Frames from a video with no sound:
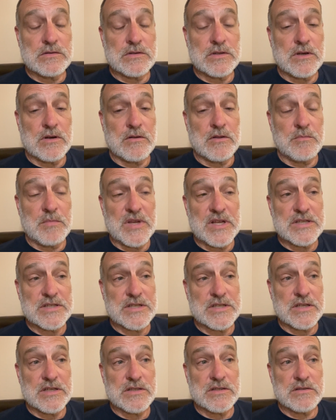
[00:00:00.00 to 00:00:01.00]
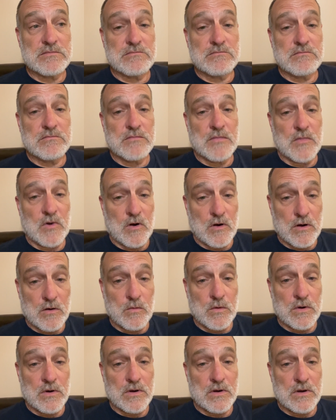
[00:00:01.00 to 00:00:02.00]
and the biggest thing is hard
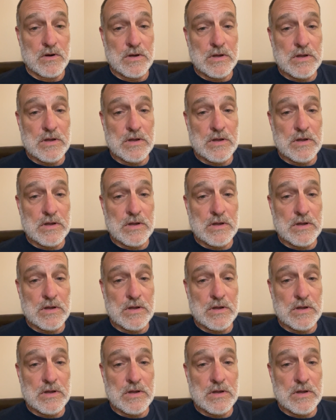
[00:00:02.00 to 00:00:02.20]
work.